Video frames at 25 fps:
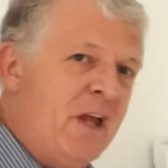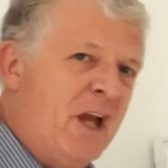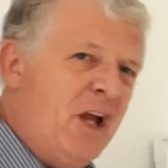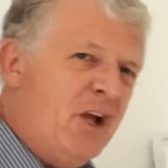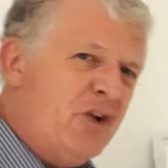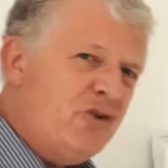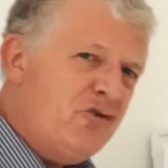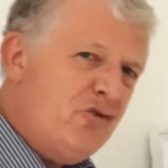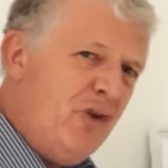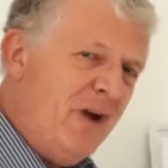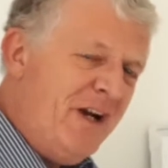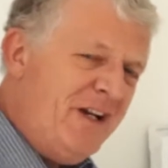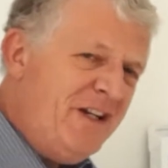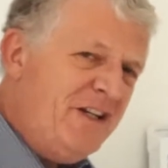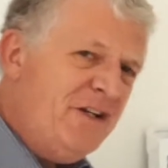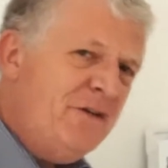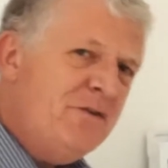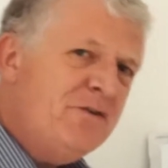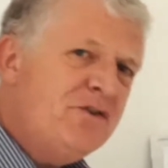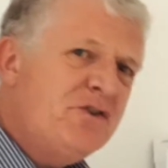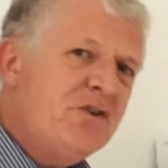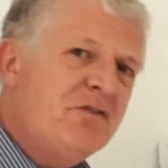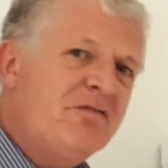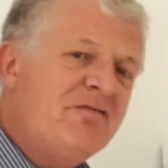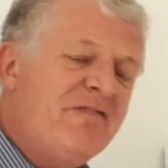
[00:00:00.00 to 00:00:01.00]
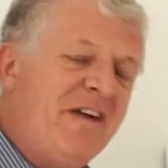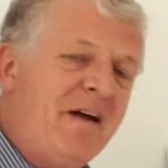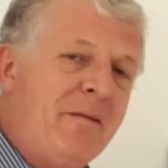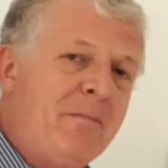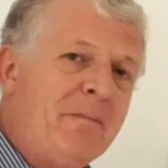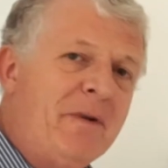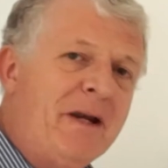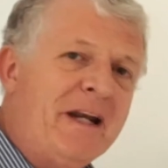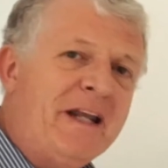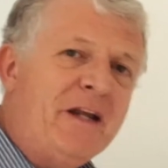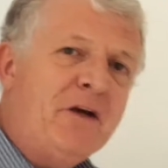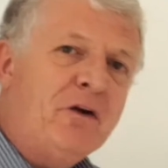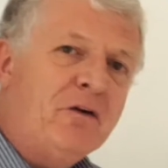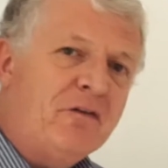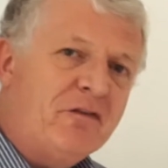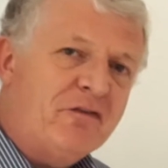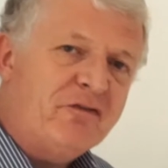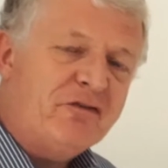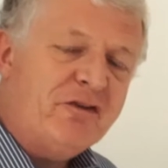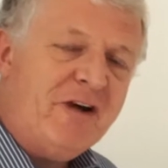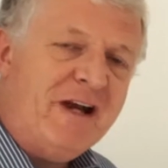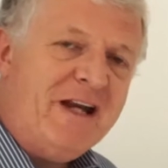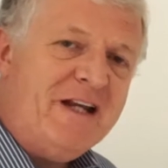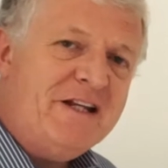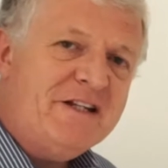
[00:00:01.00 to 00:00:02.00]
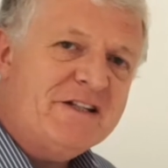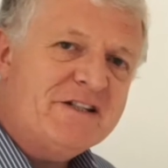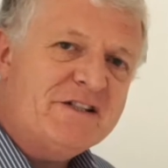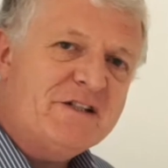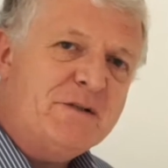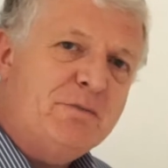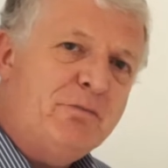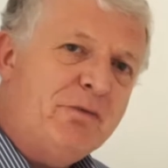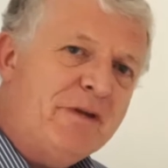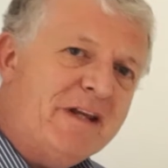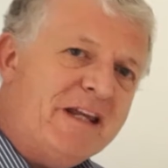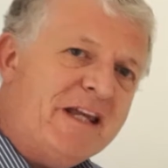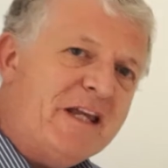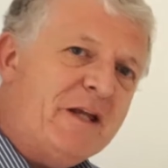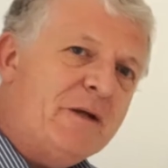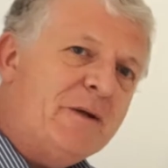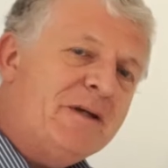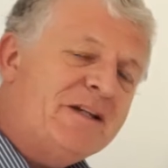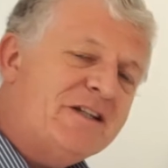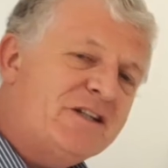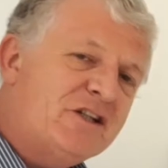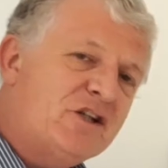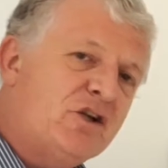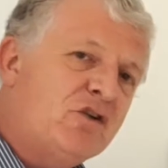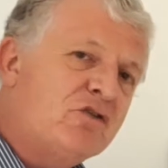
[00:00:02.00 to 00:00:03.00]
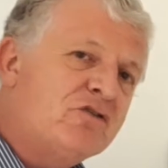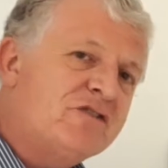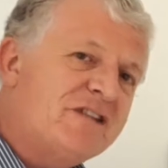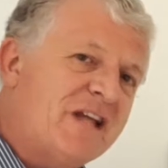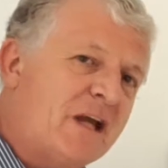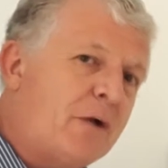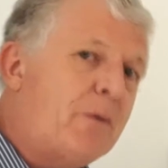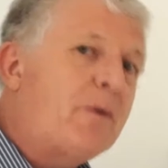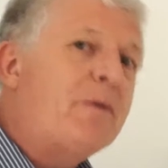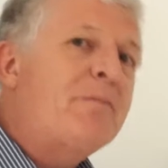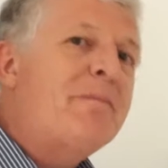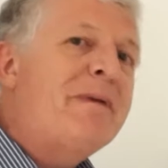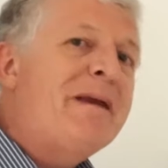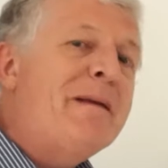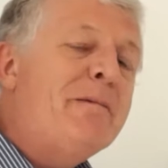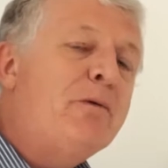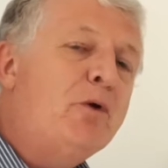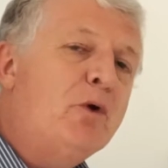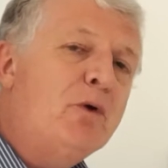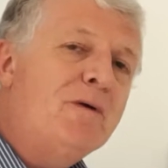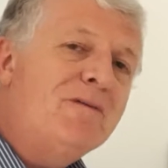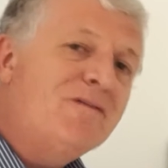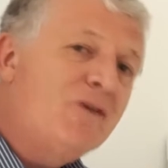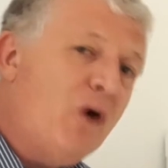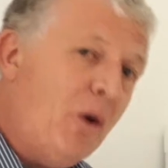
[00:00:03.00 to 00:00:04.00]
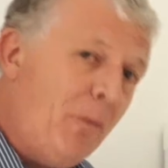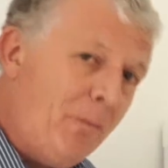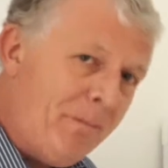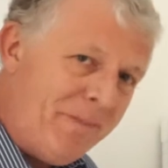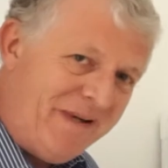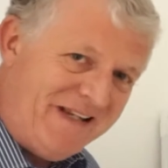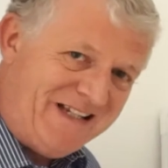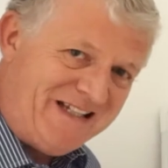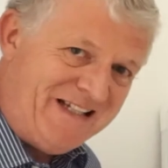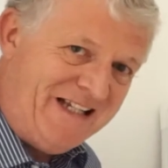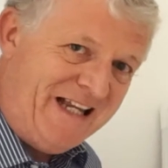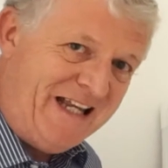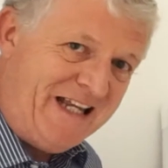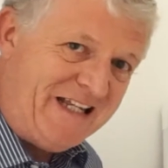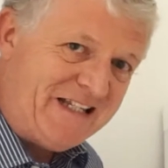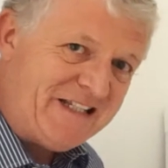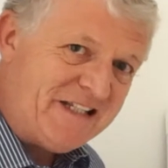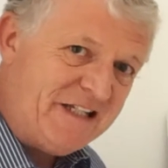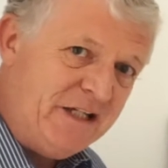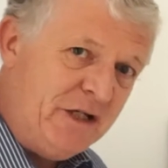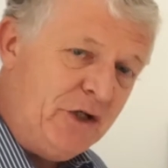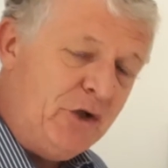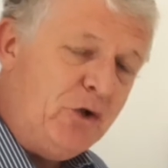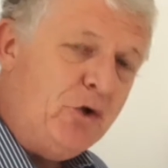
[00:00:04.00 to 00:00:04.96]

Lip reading: Try to use your family or friends to bring you into contact with people who have got business